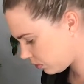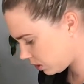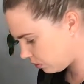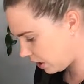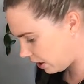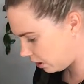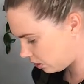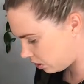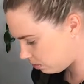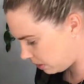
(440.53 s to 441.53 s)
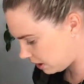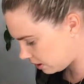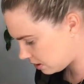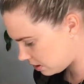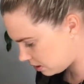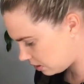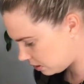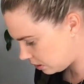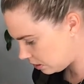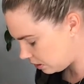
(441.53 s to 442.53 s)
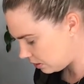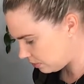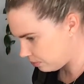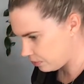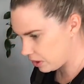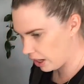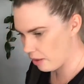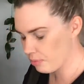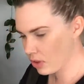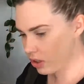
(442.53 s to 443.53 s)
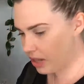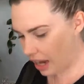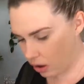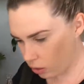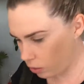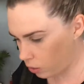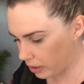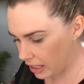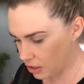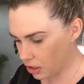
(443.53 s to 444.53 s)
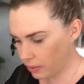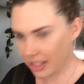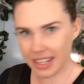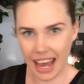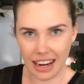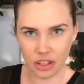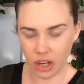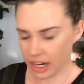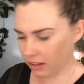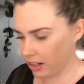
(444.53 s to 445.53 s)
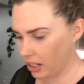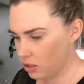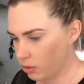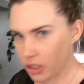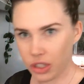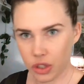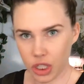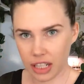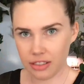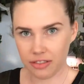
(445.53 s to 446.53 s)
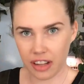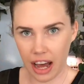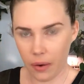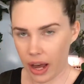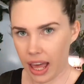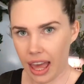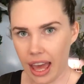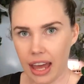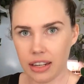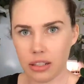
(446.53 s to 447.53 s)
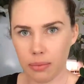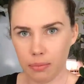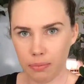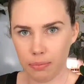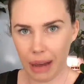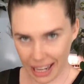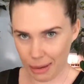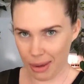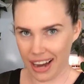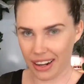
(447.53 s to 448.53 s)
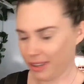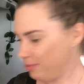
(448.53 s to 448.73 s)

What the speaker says: Give that a good mix. Okay, so now all we need to do is add the dry ingredients, which is just flour and baking powder,